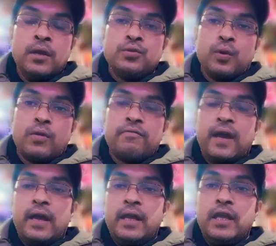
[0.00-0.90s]
sort of
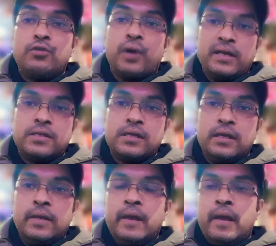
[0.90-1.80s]
a
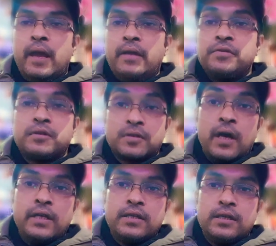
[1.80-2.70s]
equality in
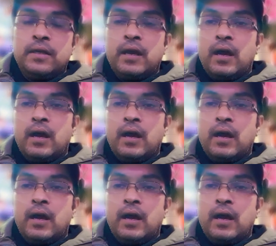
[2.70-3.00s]
society.